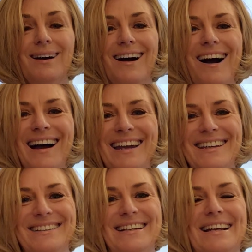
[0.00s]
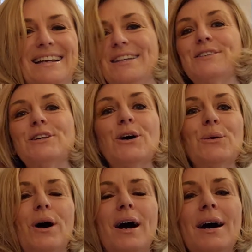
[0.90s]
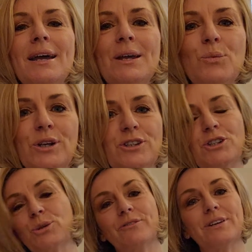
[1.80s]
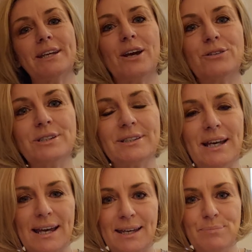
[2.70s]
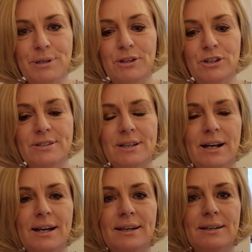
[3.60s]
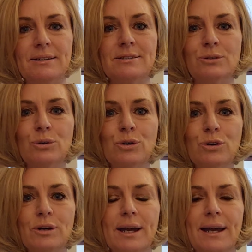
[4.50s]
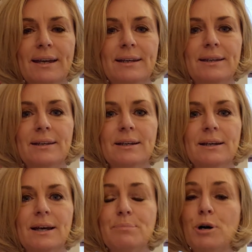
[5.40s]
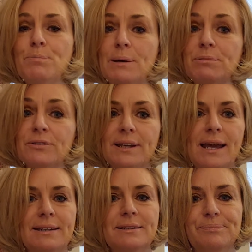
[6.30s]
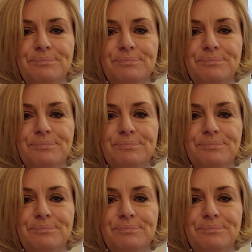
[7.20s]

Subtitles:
Hi, so I wanted to do a video today because I saw a pop-up of an ad